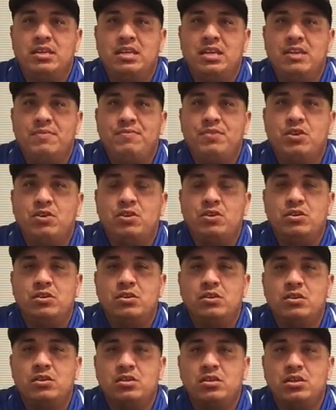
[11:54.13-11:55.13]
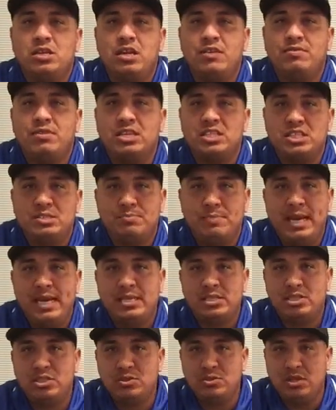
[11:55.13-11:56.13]
give the
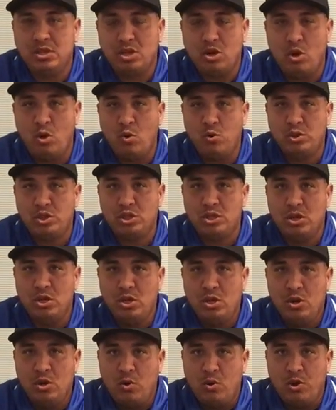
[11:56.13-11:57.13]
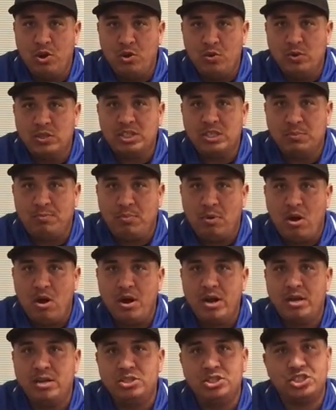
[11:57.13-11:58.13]
space to the coach, or you as a
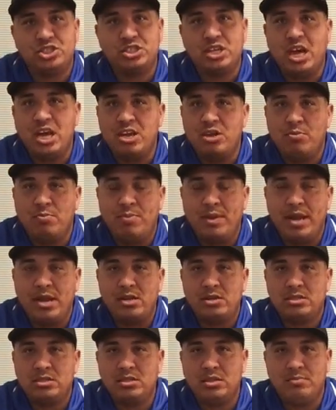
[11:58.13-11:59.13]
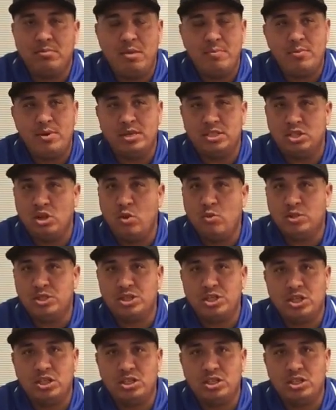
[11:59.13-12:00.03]
parent just got your players. Remember, it's always